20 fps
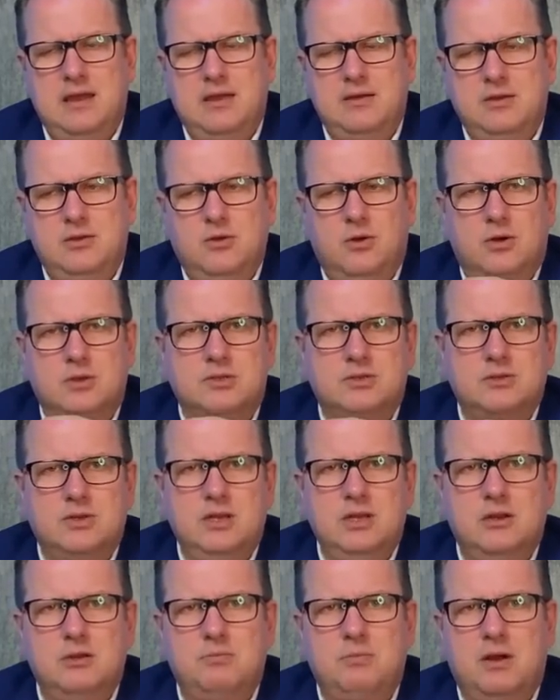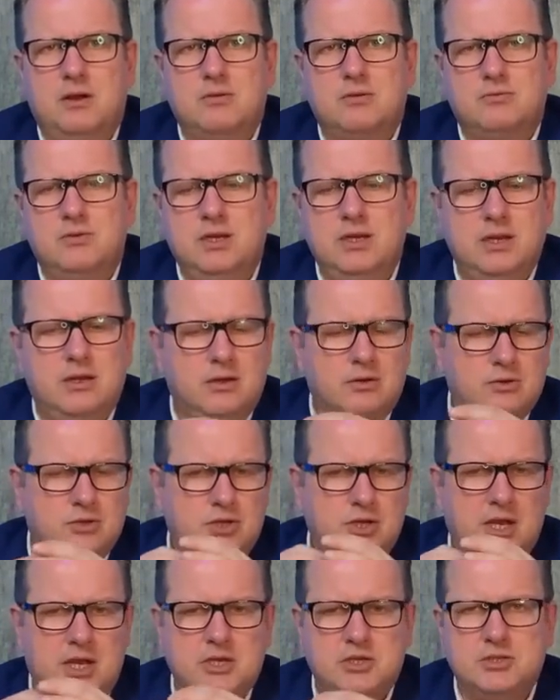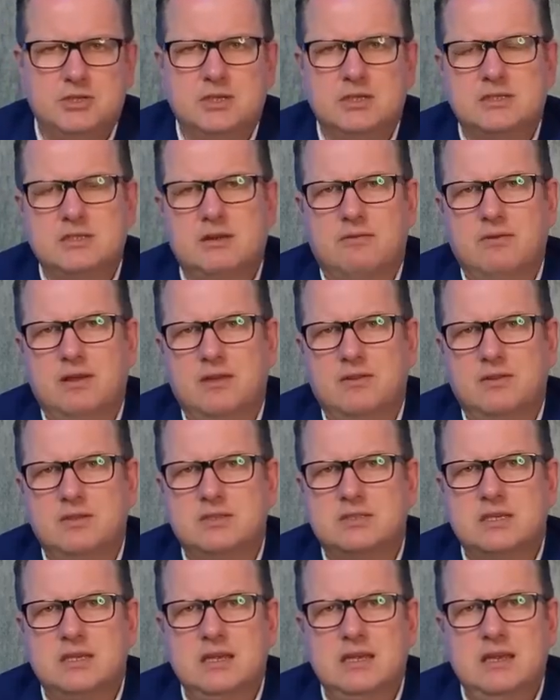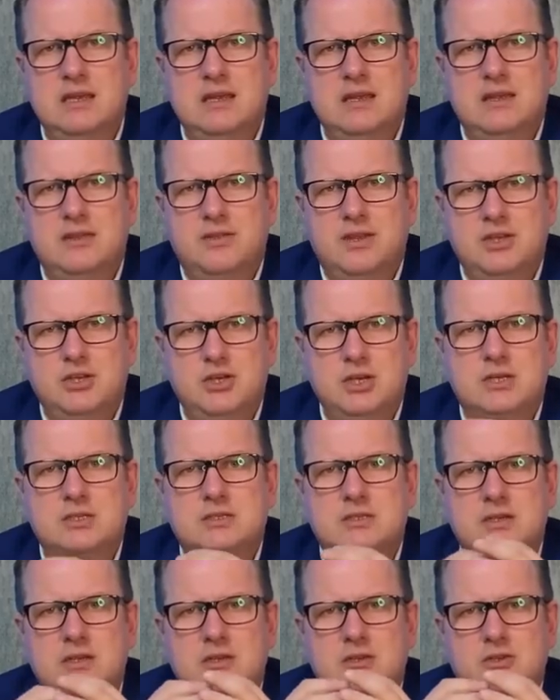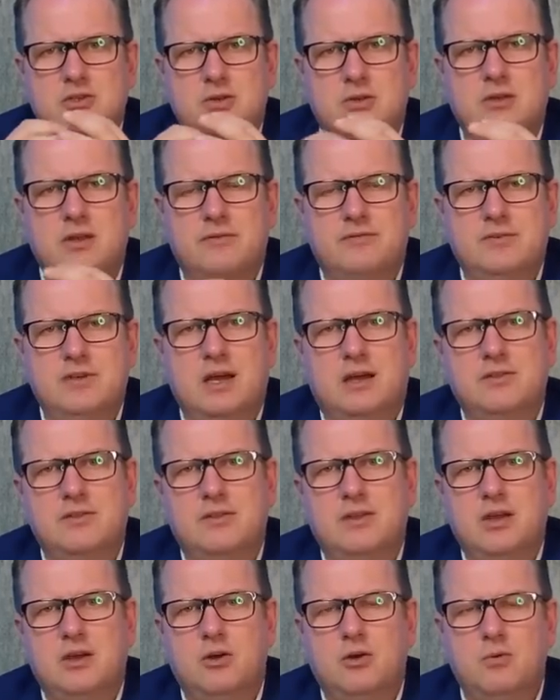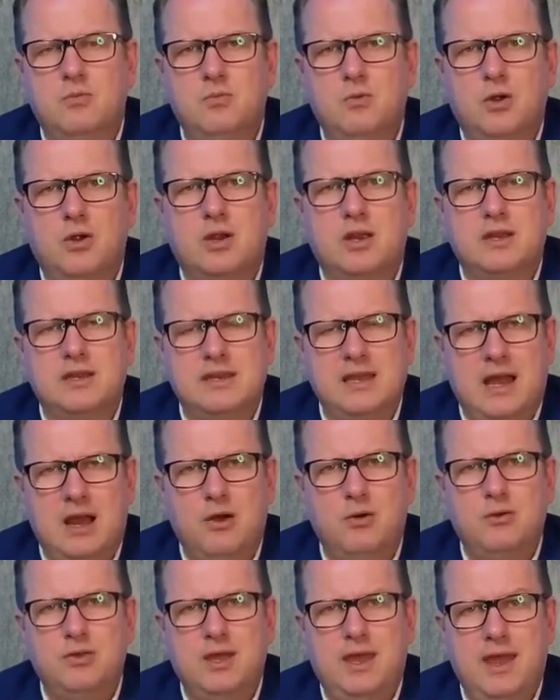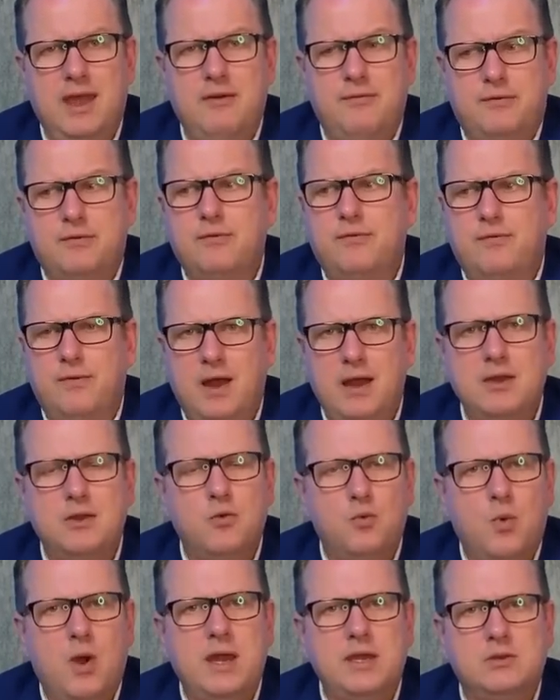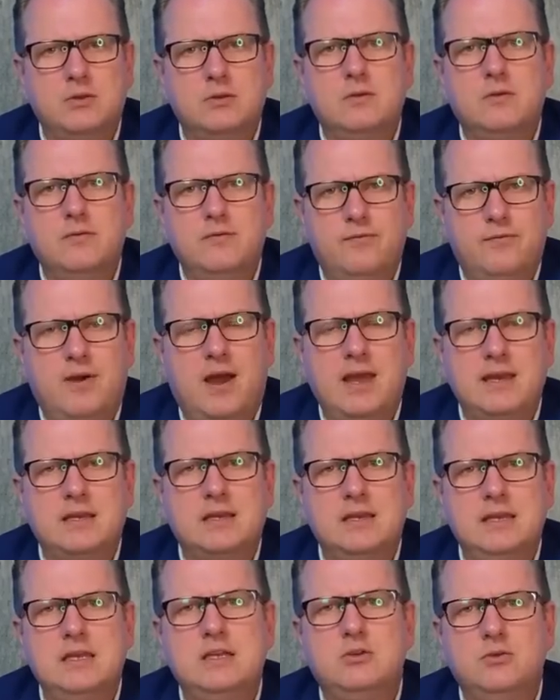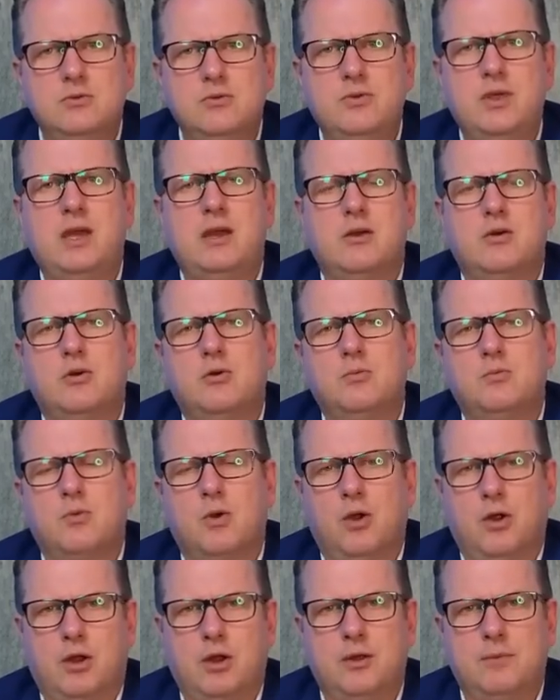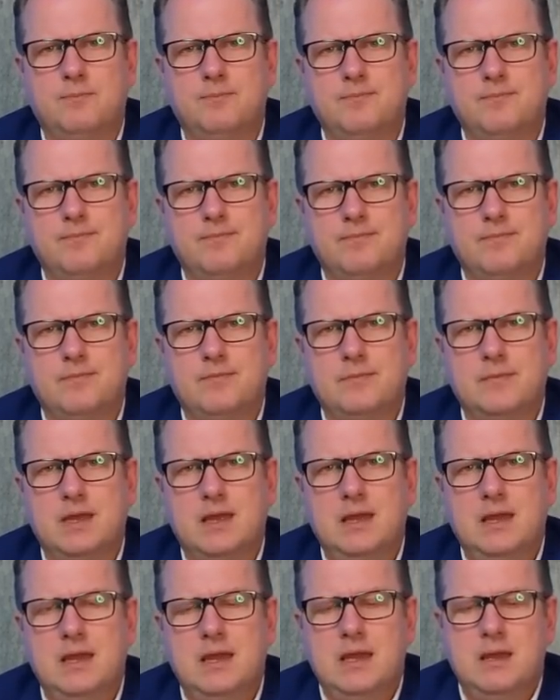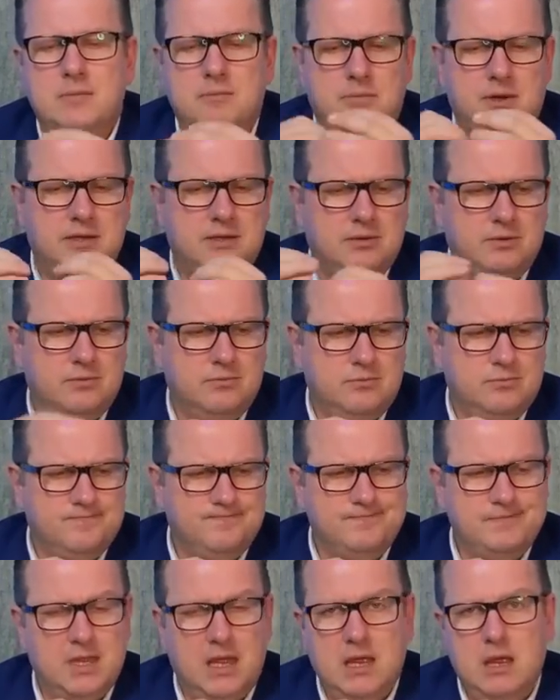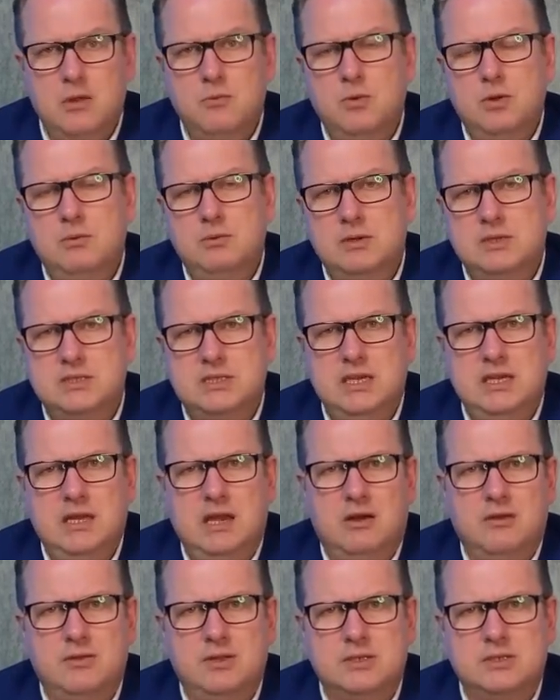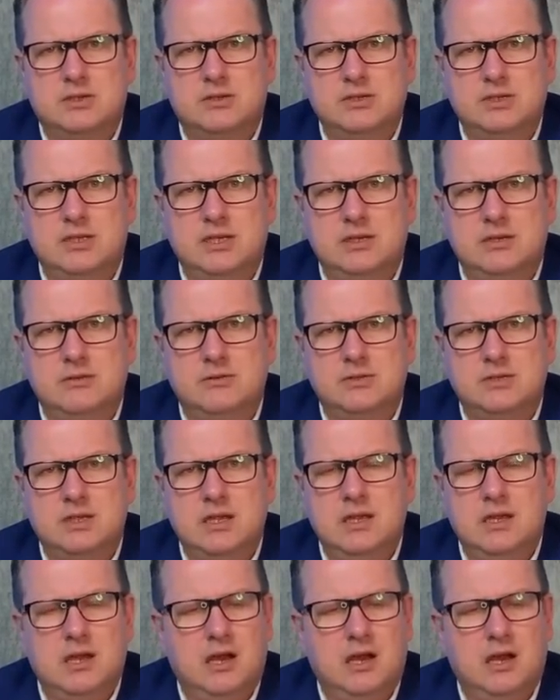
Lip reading: You also hear about renegotiations and stuff like this. They just should have done their homework, and now they have to find a way to finally do their homework. But we will see how this continues.